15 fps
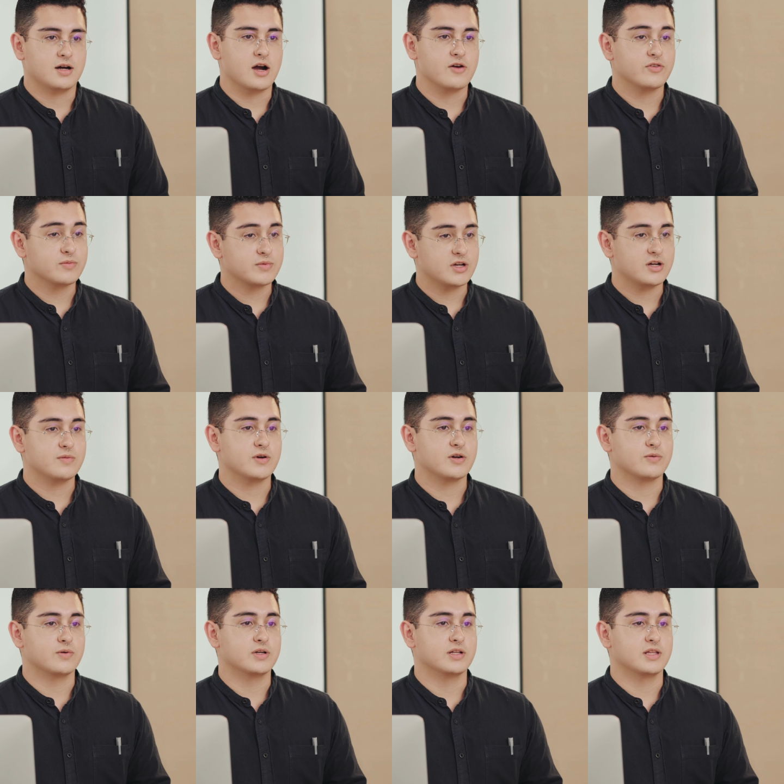Our FIlm Carrier
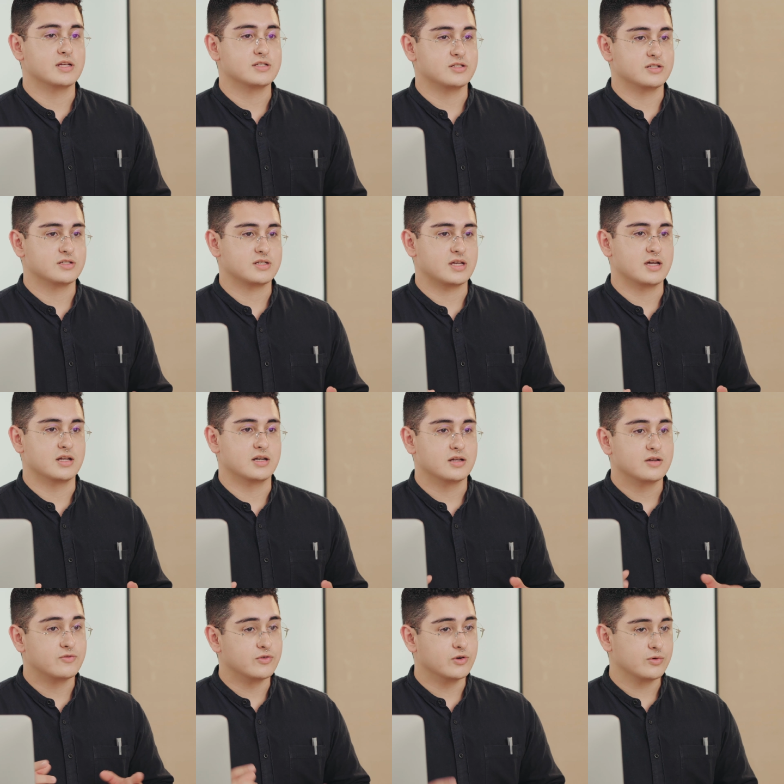MK1 allows you to
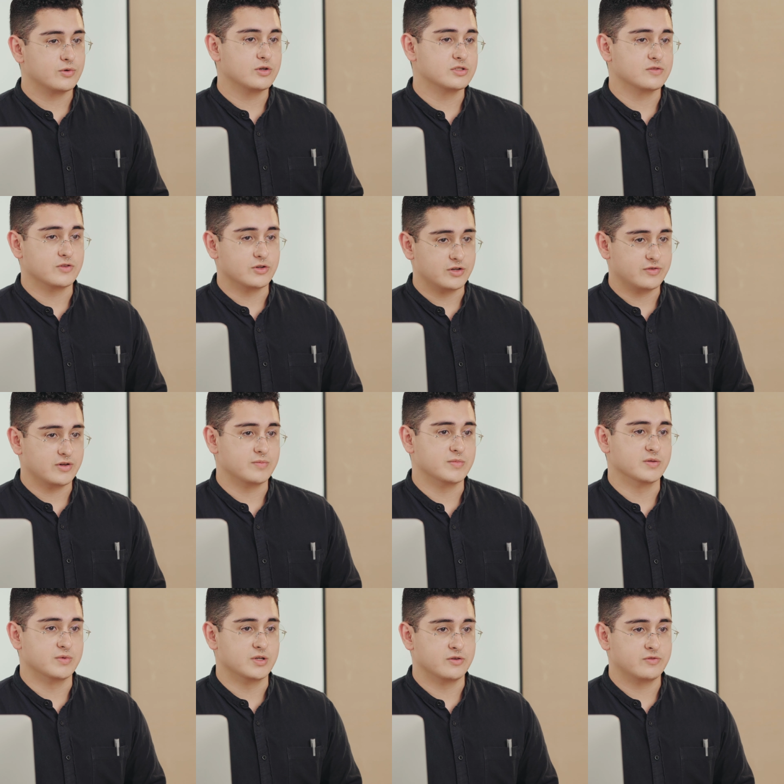scan full rolls of
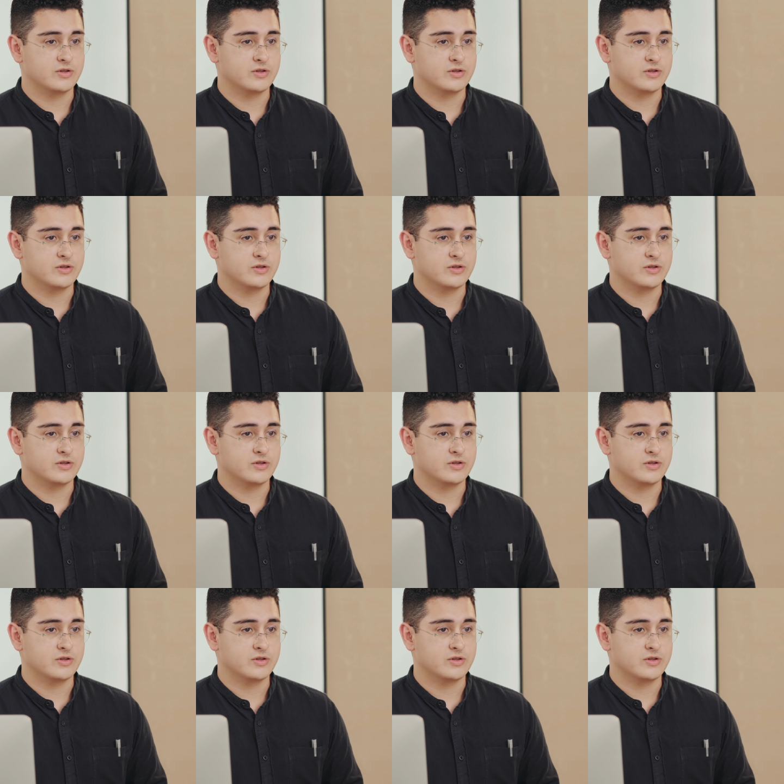35mm